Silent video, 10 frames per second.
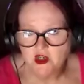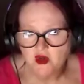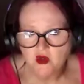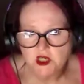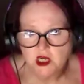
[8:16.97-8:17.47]

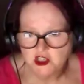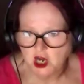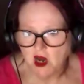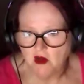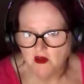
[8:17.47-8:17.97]
daughter,
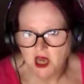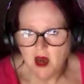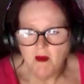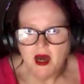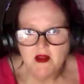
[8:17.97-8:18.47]

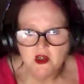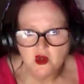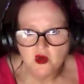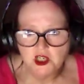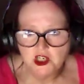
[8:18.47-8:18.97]

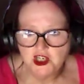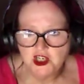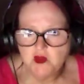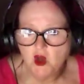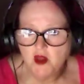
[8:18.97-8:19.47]
she
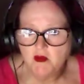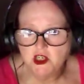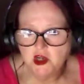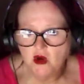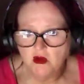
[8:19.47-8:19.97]
doesn't want them
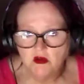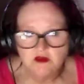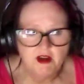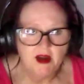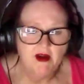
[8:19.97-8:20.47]
at all.
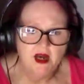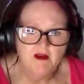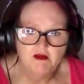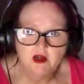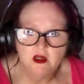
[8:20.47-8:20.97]
Fair
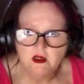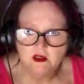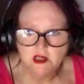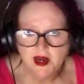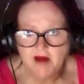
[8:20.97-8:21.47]
enough.
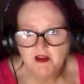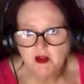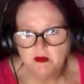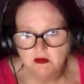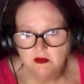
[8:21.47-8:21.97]
Don't have
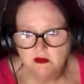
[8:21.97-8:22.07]
them.